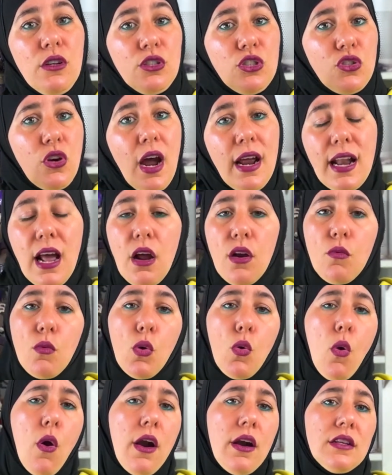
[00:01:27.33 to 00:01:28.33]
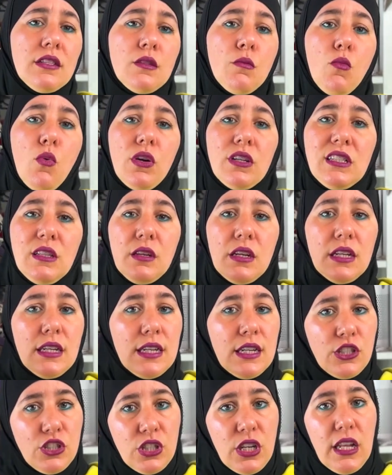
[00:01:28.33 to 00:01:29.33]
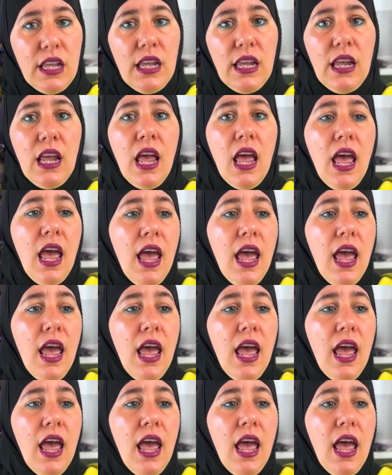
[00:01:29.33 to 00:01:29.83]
dried out and requires more deconditioning